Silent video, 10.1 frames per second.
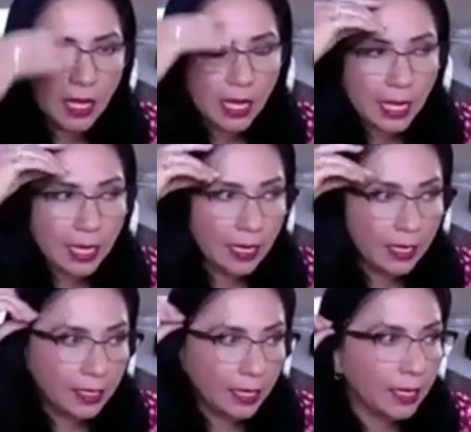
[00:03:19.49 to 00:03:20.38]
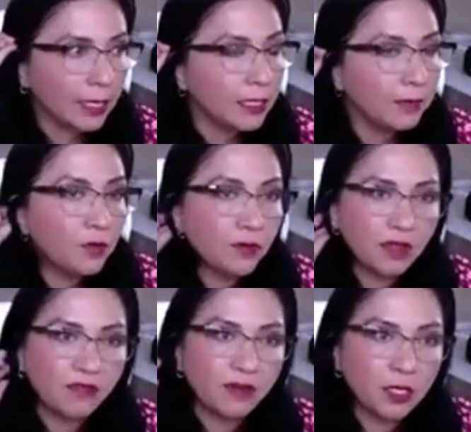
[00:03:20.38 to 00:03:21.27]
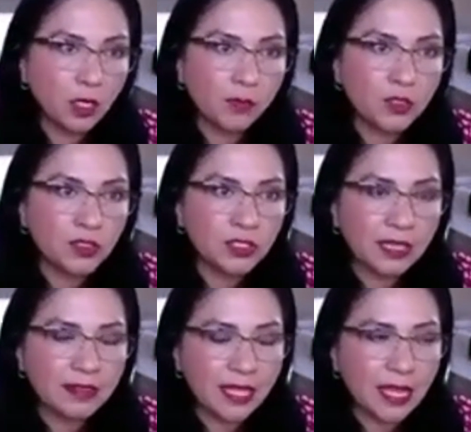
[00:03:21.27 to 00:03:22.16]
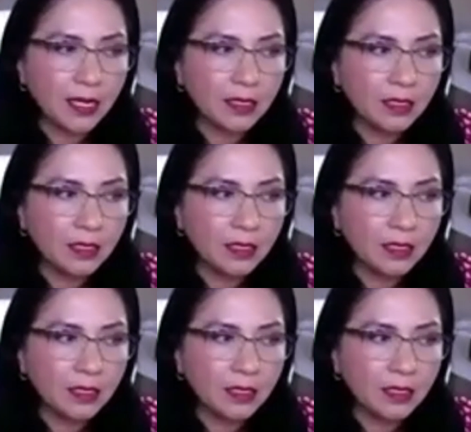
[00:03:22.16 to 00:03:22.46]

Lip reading: and give you different options, and then